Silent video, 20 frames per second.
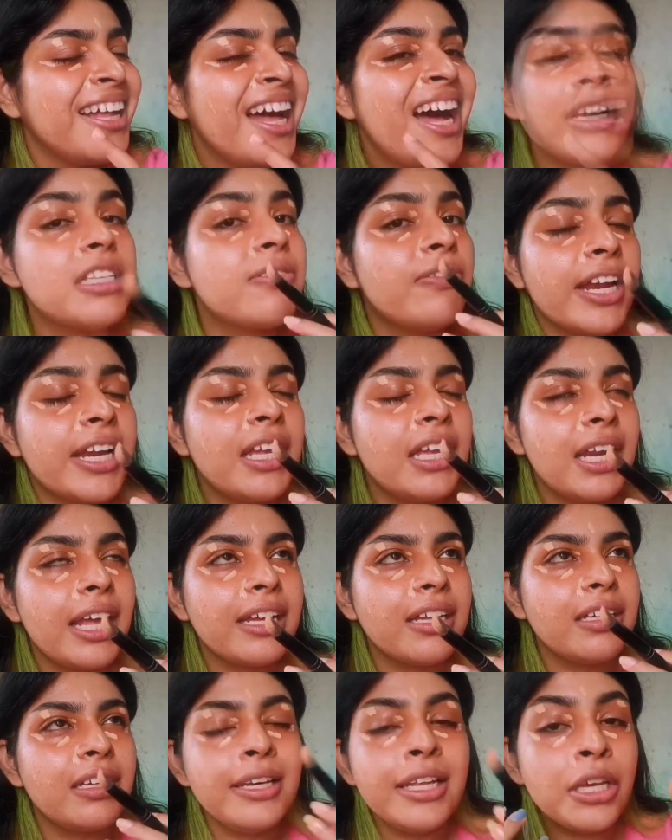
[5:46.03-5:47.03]
it's very
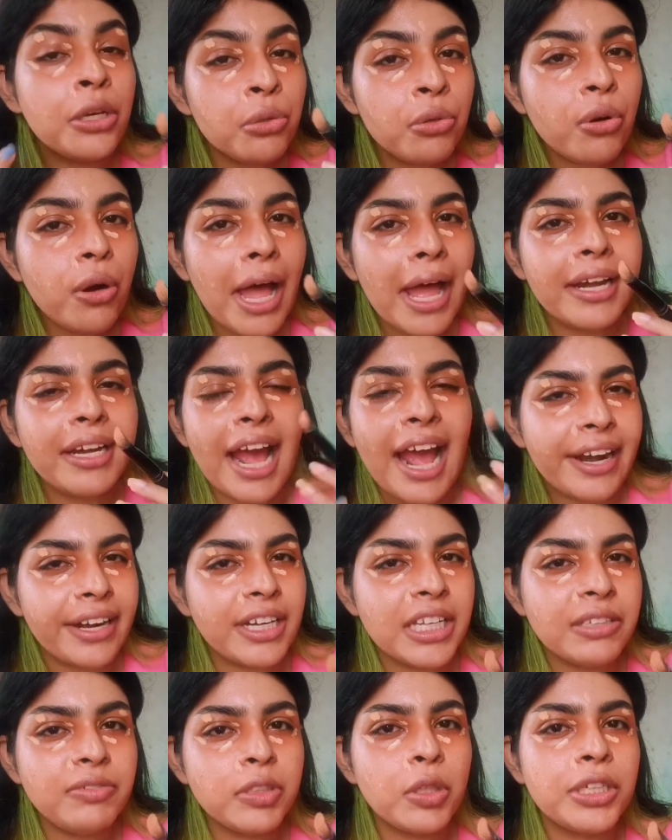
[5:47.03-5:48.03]
like new and
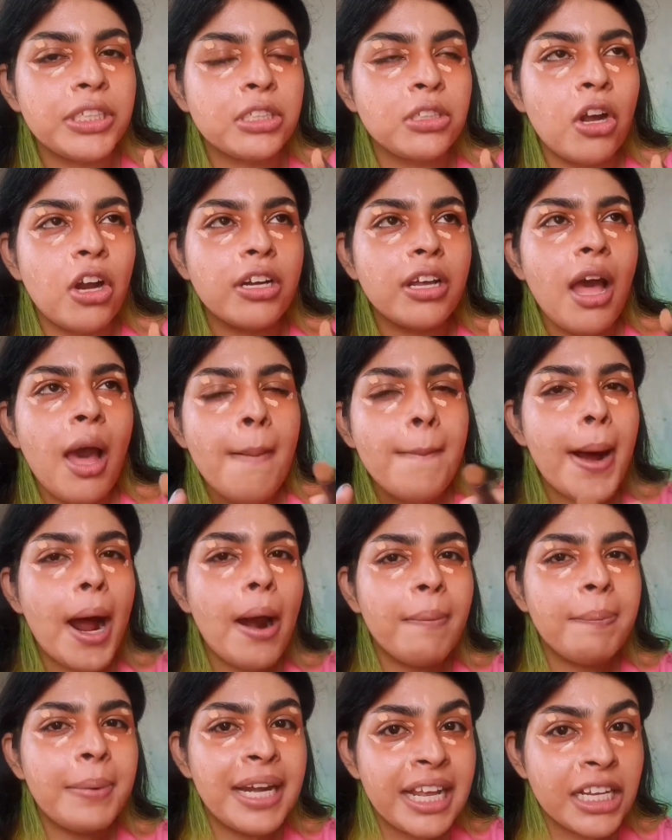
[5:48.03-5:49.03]
active so it's not
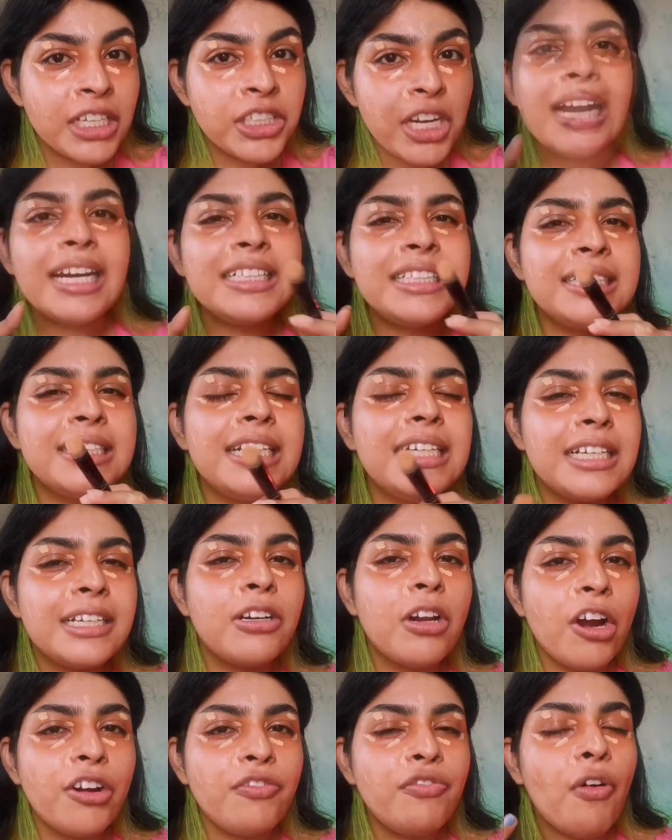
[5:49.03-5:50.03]
purplish and it still did
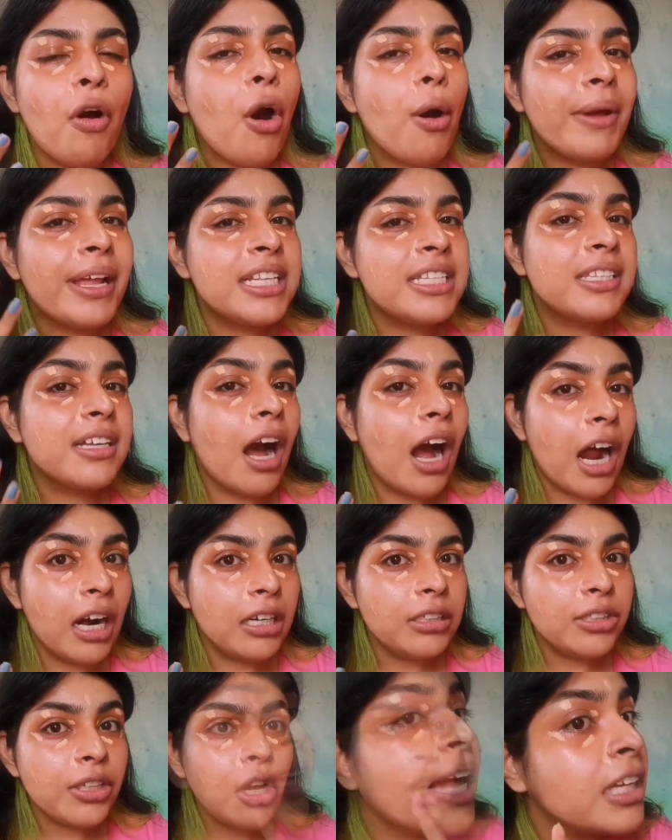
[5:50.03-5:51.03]
not form any
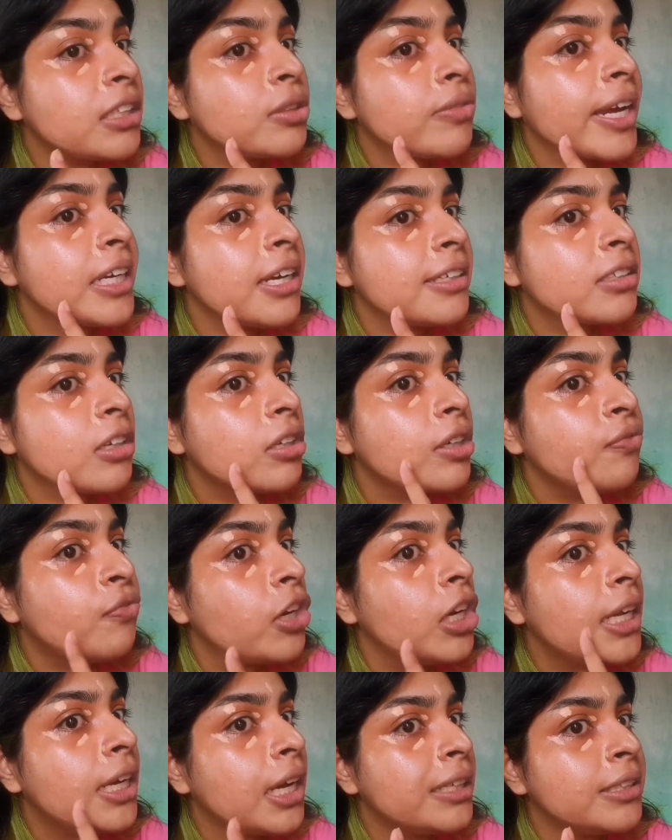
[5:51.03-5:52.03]
scars that's why it has gotten
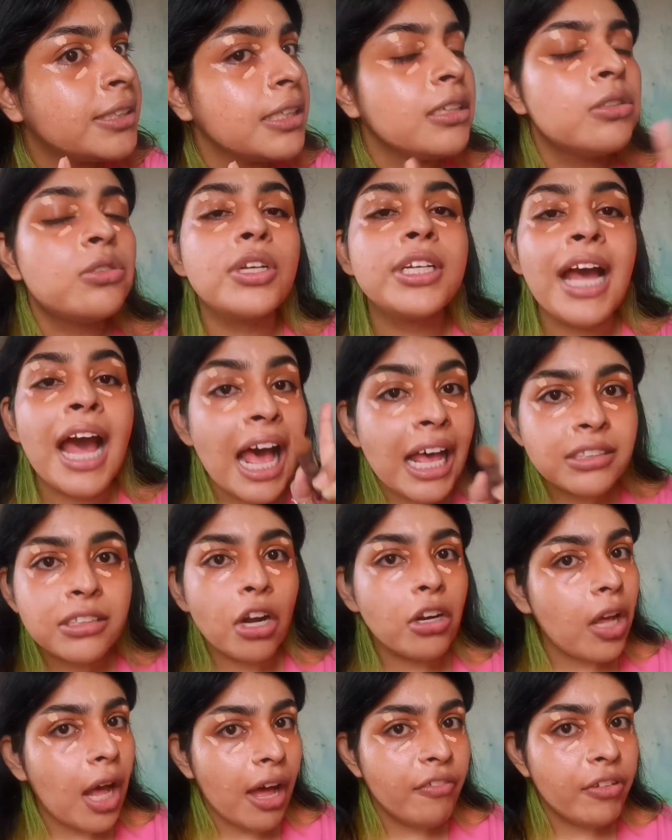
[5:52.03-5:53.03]
fully concealed so it has
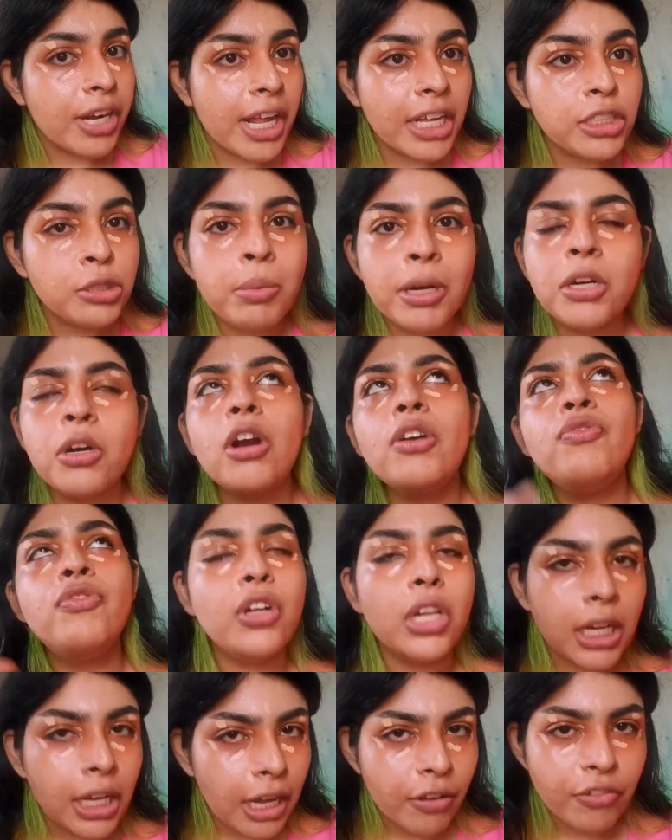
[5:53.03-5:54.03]
got coverage but not
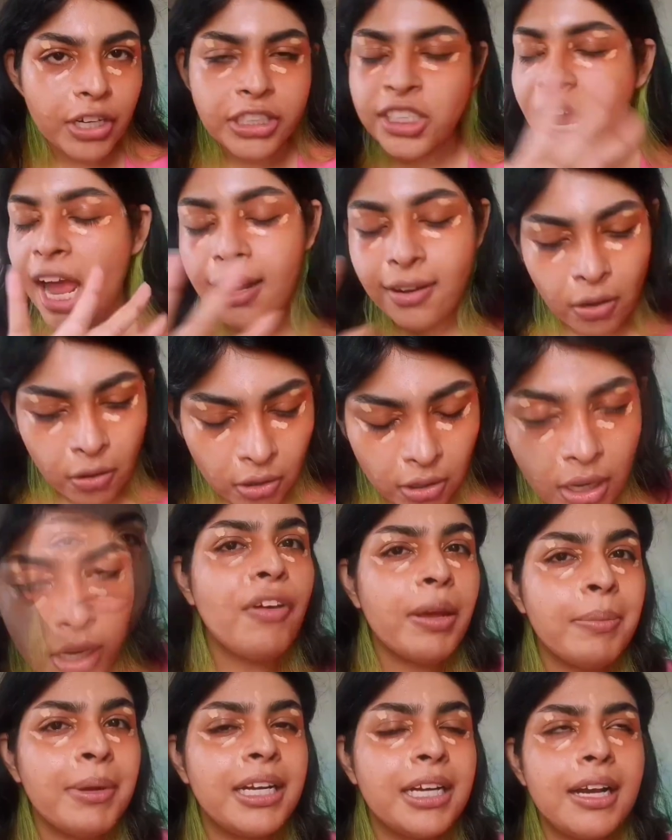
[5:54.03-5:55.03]
full coverage at all if
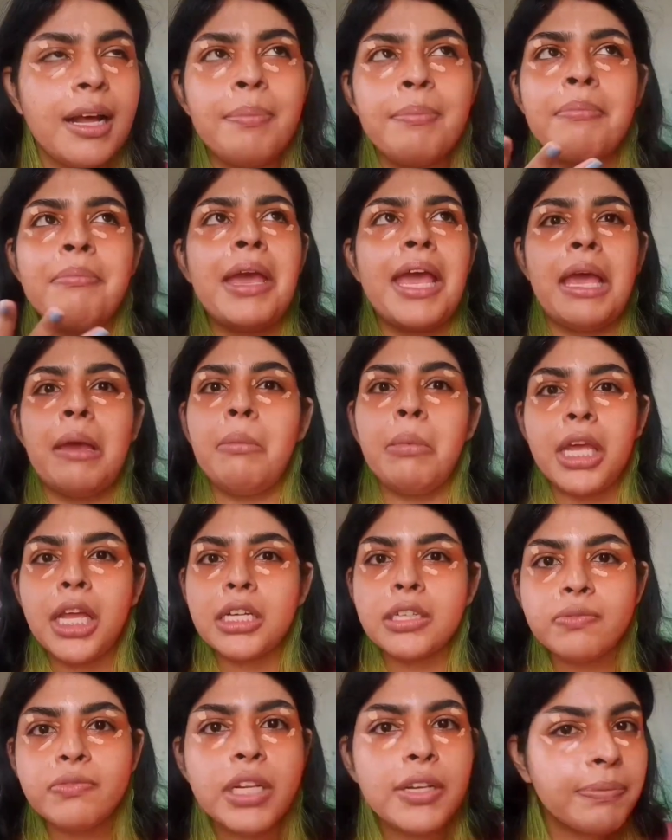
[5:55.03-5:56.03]
i build it up maybe
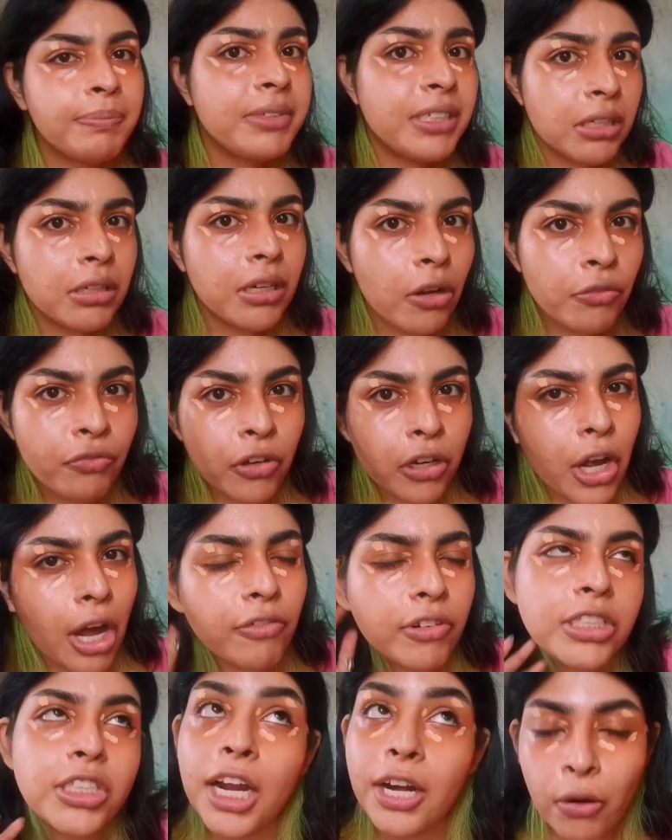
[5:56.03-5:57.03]
it will turn out full
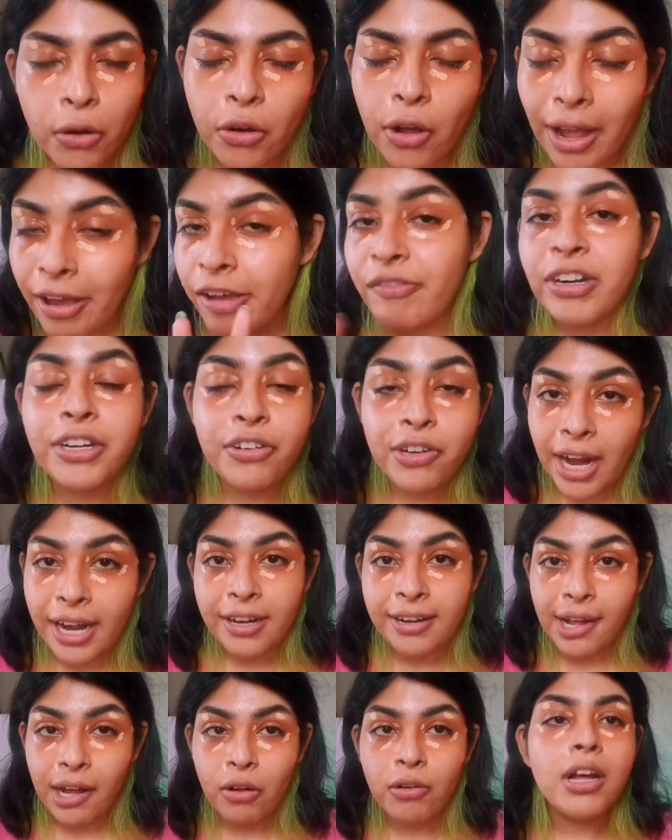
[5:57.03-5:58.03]
coverage i don't know i haven't tried
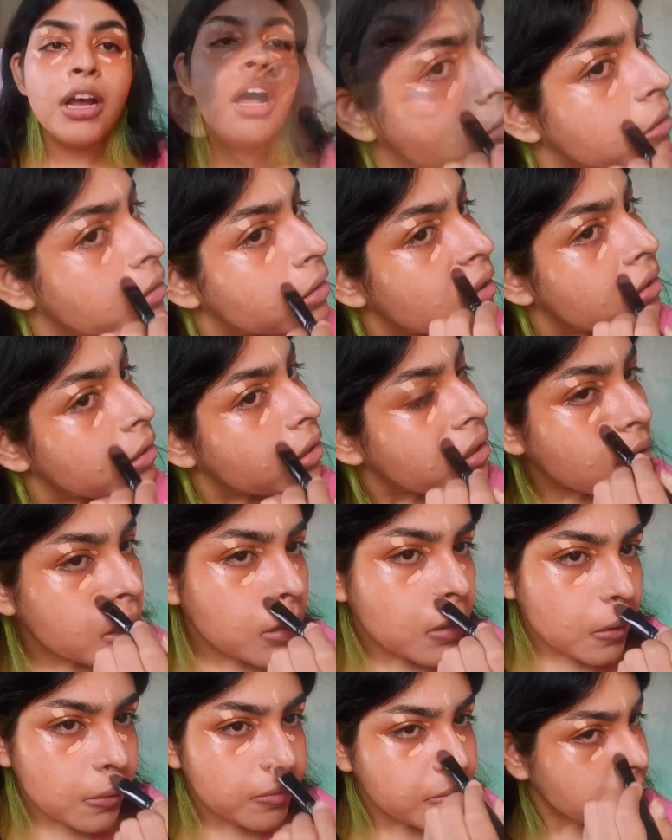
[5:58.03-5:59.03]
it out yeah
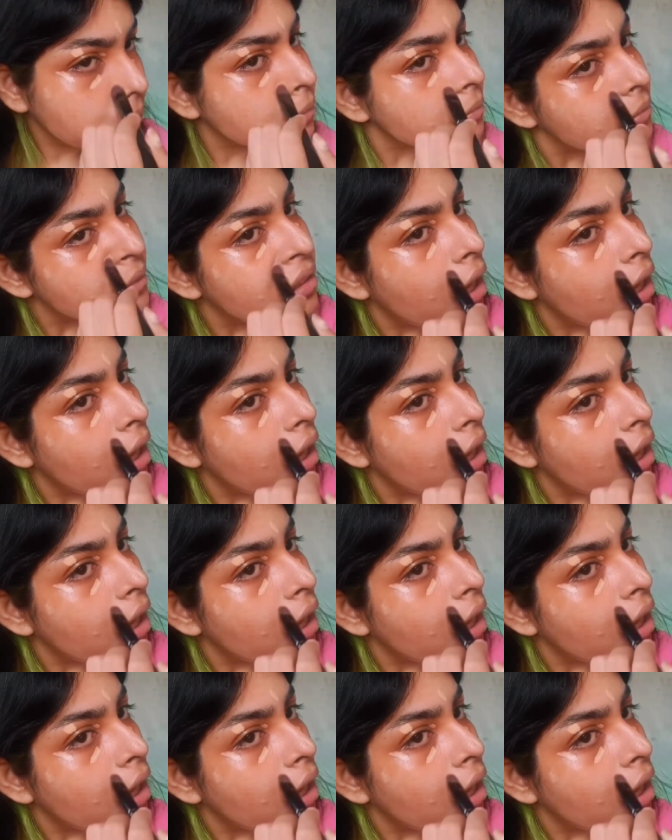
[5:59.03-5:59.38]
it definitely